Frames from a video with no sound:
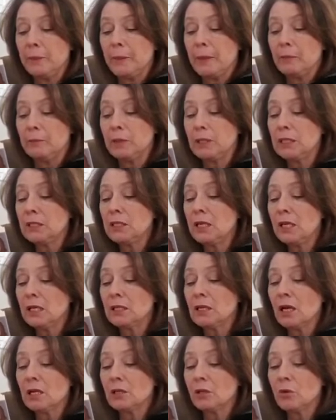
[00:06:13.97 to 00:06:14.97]
Melinda had
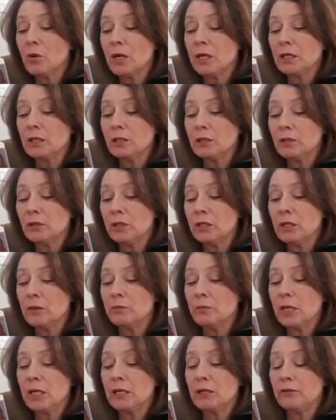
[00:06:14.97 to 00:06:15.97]
gotten quite good at
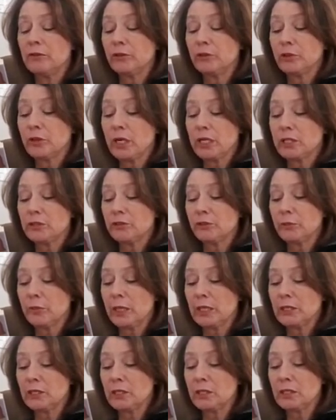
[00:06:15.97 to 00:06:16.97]
many of her
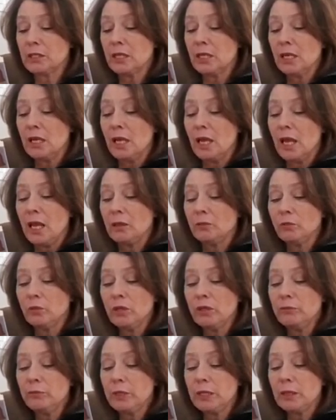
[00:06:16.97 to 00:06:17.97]
transformations and would
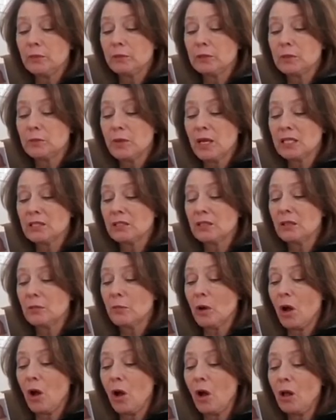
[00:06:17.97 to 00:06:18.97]
have been able to master
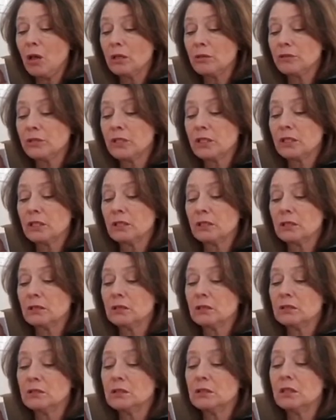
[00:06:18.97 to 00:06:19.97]
them all if she could
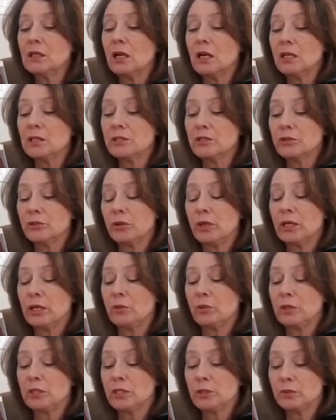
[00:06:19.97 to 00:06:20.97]
learn to concentrate
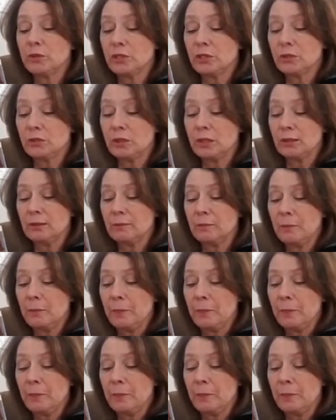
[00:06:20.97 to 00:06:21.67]
on what she was doing.